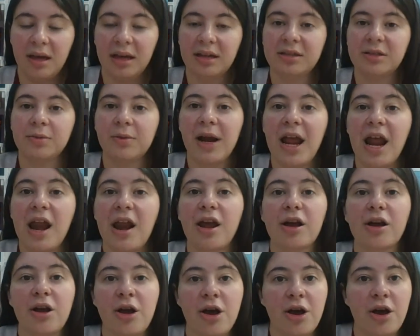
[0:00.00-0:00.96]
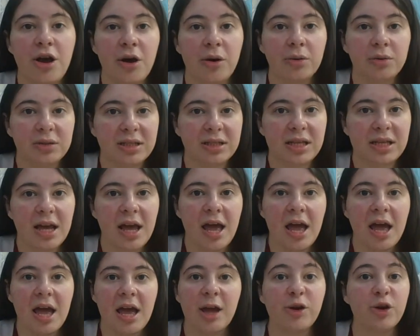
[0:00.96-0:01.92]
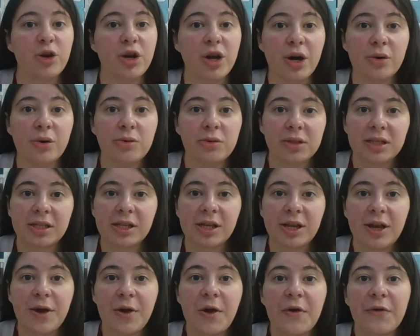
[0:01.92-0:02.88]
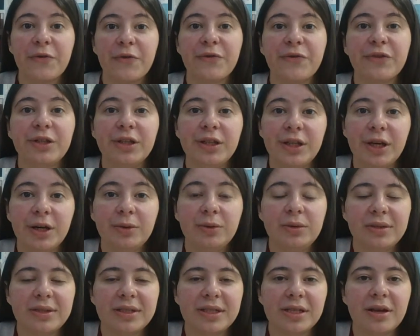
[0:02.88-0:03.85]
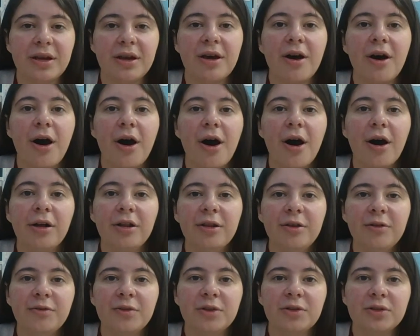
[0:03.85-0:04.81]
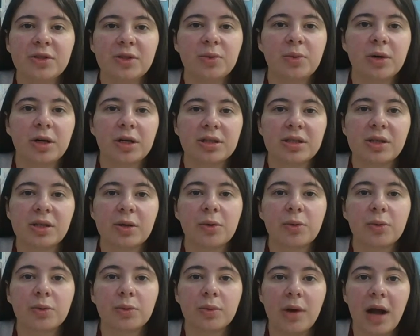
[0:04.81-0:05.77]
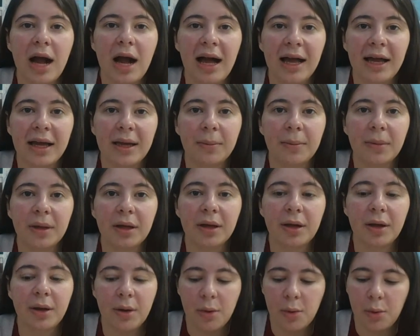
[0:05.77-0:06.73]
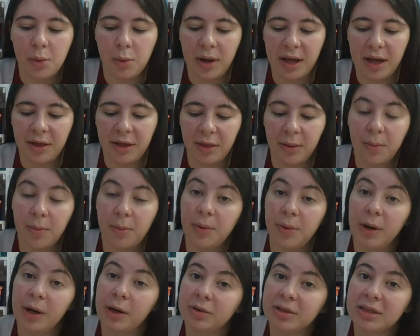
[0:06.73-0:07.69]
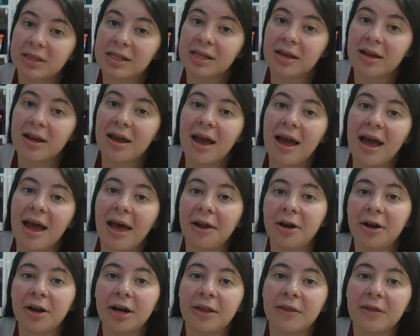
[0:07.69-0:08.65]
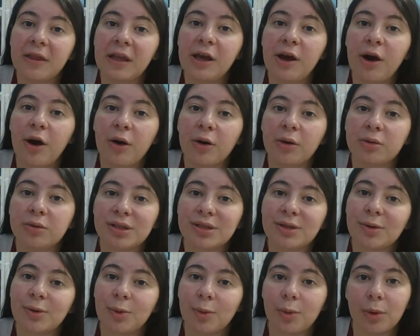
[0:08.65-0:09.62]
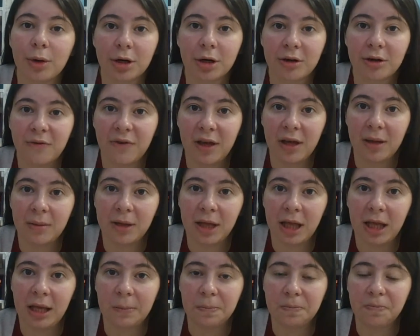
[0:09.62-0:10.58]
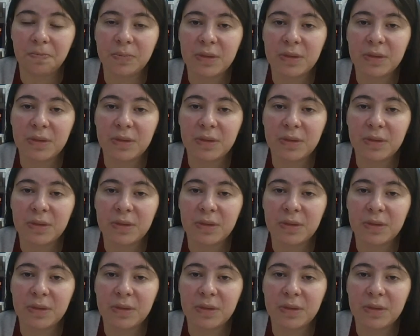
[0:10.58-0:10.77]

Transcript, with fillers: That's right, goat, note, float. All of those words rhyme with boat and are in the oat word family.